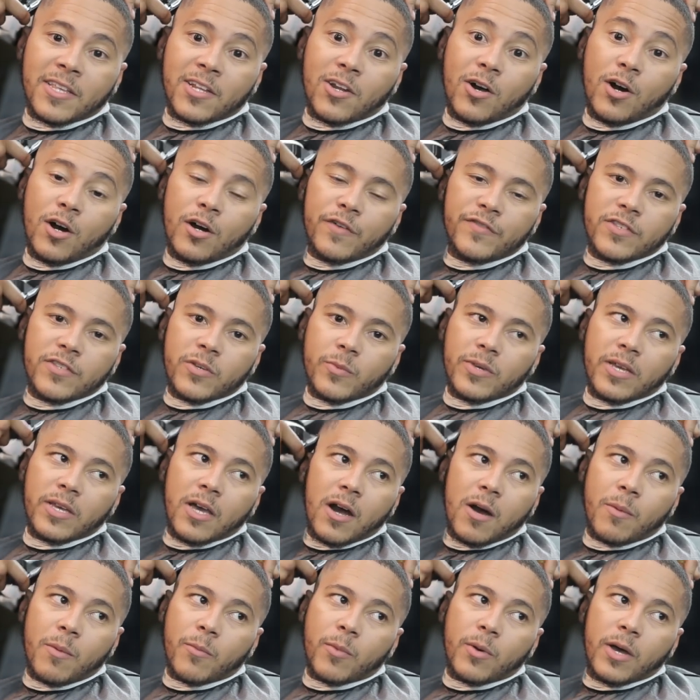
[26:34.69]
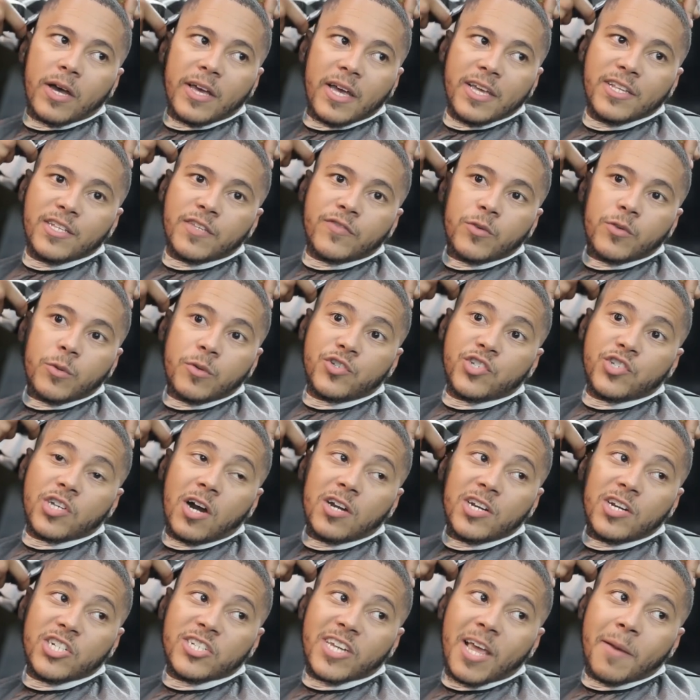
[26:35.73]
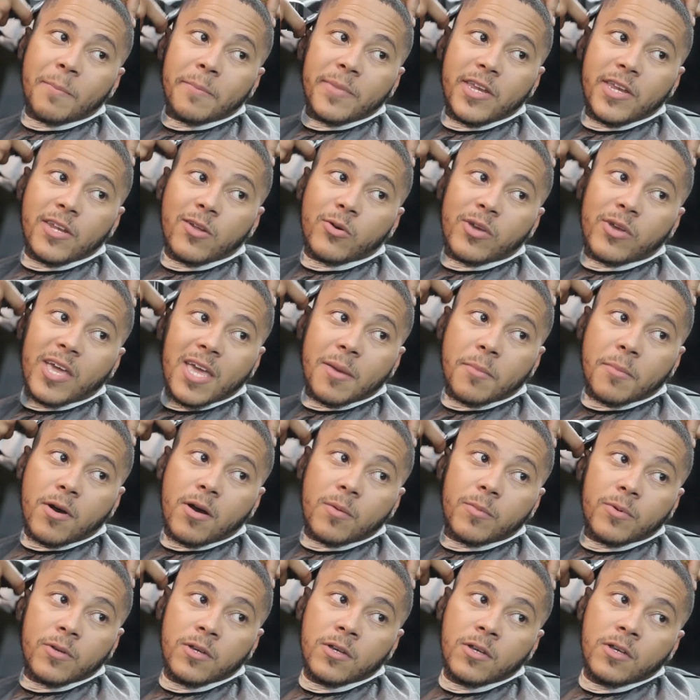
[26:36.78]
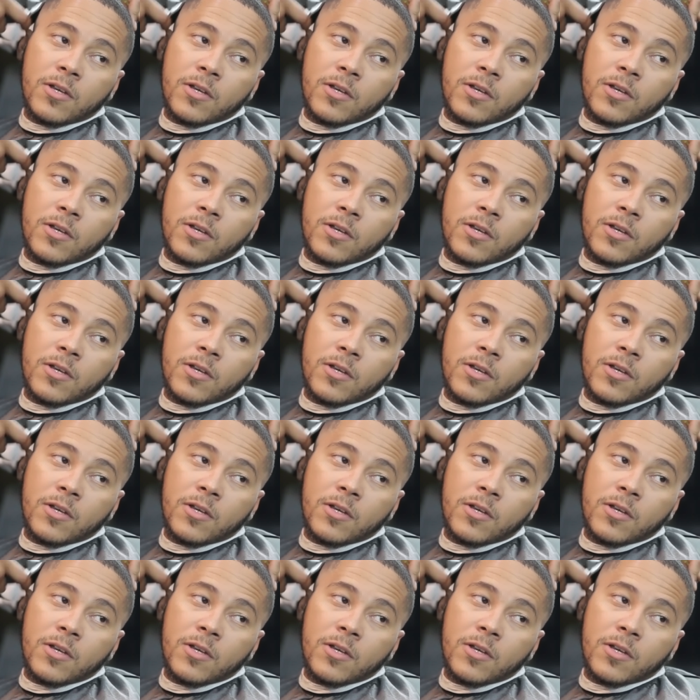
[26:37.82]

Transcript: And then after we interviewing Childish Gambino came up.